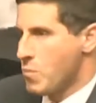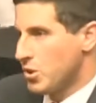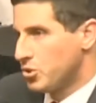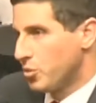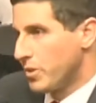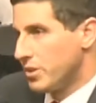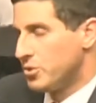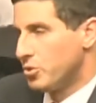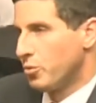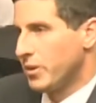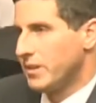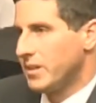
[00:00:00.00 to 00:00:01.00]
Should we
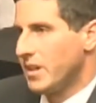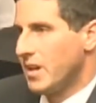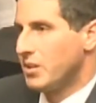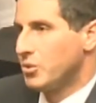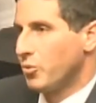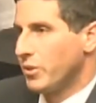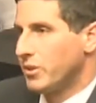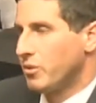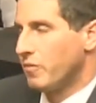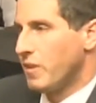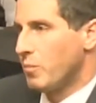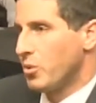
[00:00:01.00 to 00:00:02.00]
do it during the
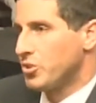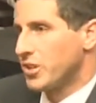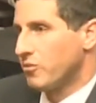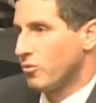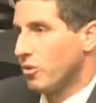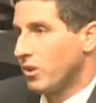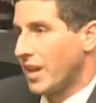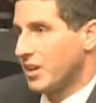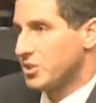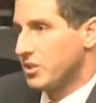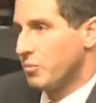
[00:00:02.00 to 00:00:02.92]
November general election?